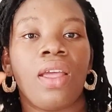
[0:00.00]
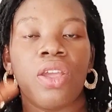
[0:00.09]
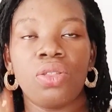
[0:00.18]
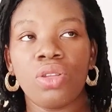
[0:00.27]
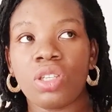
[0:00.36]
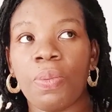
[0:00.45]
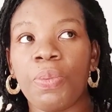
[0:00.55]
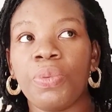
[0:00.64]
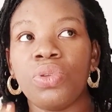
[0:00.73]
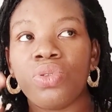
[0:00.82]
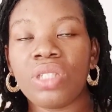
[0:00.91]
some
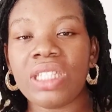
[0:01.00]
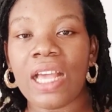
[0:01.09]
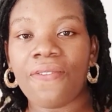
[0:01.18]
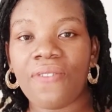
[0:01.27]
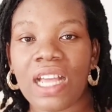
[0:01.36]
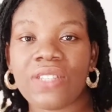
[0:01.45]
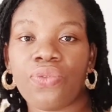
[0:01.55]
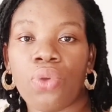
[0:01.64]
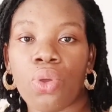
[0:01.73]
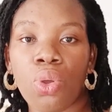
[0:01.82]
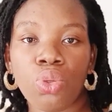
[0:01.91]
people use their flax
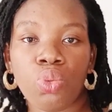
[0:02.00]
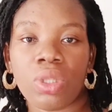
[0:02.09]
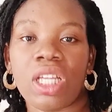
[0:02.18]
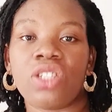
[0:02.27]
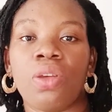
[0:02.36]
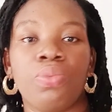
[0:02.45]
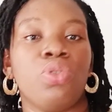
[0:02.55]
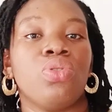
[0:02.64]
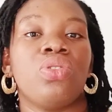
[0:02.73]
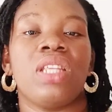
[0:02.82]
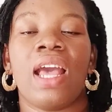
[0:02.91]
for cold water, some
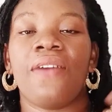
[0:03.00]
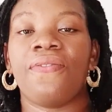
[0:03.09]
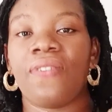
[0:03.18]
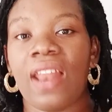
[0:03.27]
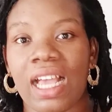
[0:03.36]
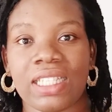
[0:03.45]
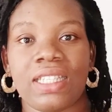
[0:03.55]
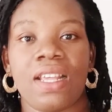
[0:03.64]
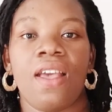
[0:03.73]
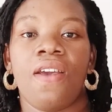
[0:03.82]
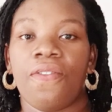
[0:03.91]
use their
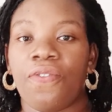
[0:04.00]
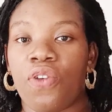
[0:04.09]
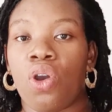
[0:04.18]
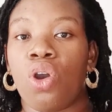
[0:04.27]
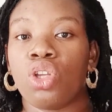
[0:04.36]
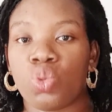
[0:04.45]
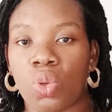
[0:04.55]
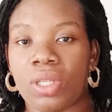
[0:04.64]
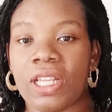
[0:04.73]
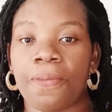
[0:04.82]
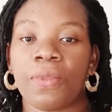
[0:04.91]
flax for hot
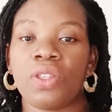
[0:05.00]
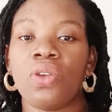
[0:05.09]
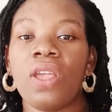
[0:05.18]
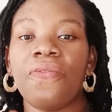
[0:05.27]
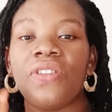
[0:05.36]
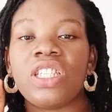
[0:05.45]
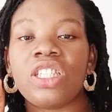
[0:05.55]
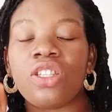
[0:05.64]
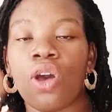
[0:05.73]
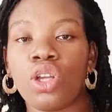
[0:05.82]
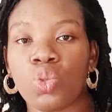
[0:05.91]
water. So if it
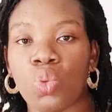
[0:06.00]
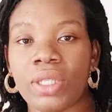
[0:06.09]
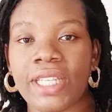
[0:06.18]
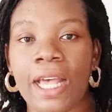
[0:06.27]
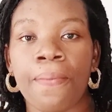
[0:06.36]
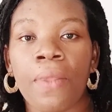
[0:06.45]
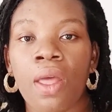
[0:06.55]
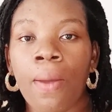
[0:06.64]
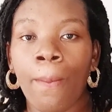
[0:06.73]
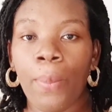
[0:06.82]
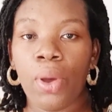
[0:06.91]
is hot water,
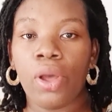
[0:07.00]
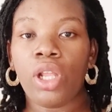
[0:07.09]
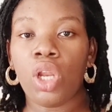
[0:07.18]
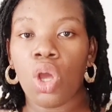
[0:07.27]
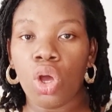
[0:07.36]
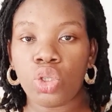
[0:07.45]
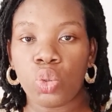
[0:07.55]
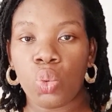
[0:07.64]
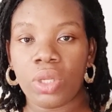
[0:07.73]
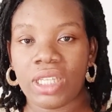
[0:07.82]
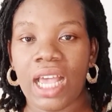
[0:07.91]
boil
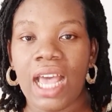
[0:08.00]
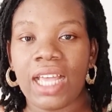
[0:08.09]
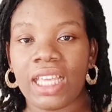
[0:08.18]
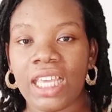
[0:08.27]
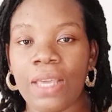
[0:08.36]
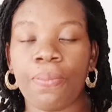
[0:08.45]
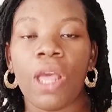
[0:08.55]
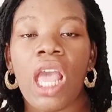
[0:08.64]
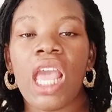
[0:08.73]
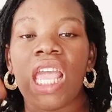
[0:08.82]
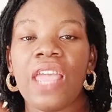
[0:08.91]
hot water and keep.
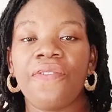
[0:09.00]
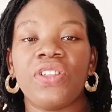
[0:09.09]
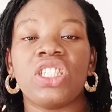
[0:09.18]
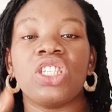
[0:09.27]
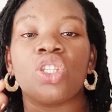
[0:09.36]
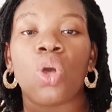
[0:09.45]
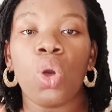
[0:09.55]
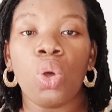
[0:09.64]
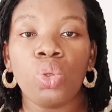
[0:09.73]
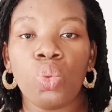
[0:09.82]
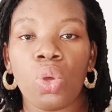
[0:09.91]
If it is
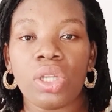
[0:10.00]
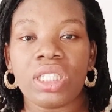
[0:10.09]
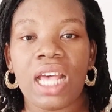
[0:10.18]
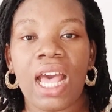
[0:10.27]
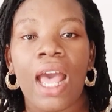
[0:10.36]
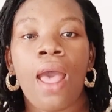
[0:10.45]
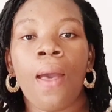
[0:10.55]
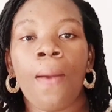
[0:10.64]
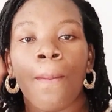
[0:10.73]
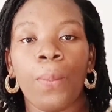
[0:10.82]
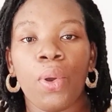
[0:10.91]
cold water,
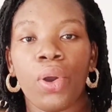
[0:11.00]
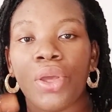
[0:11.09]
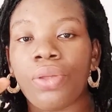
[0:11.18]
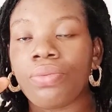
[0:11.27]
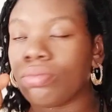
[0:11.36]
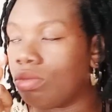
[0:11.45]
boil